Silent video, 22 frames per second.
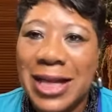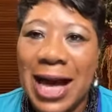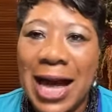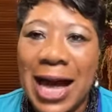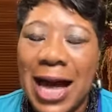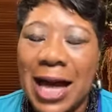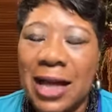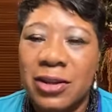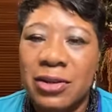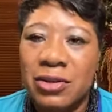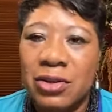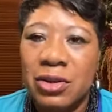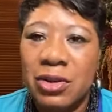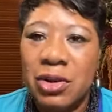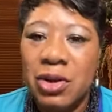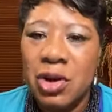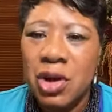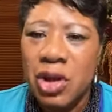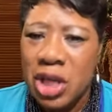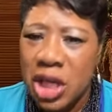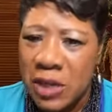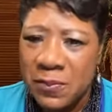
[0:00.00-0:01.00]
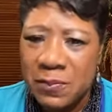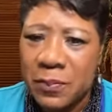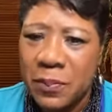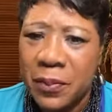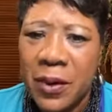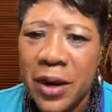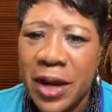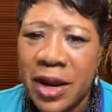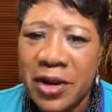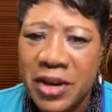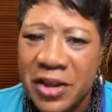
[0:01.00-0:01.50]
to God
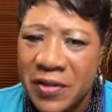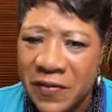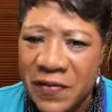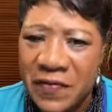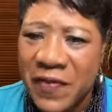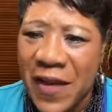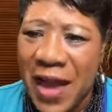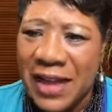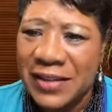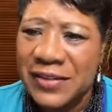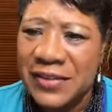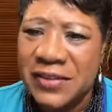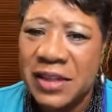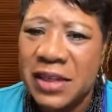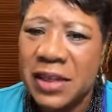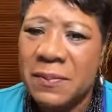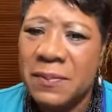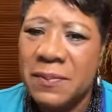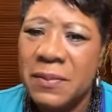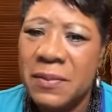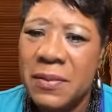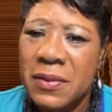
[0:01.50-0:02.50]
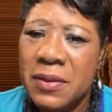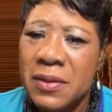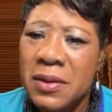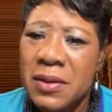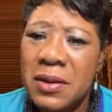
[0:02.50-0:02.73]
in prayer and in fasting,